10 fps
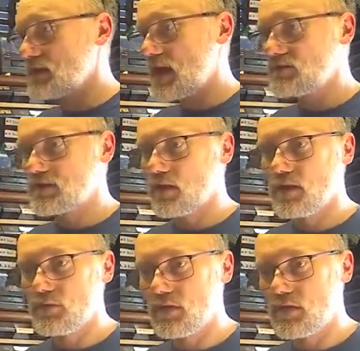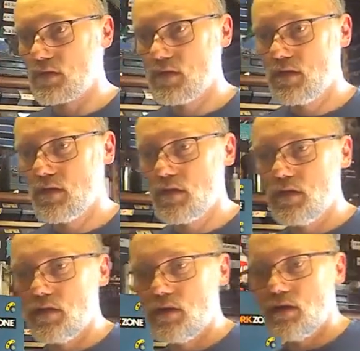there is lined with
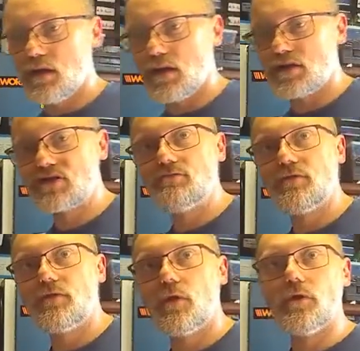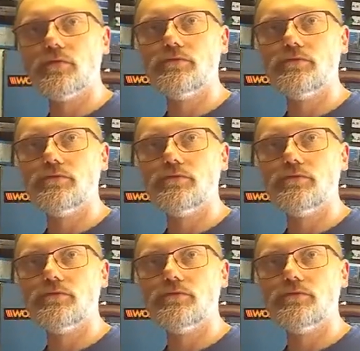superfoil,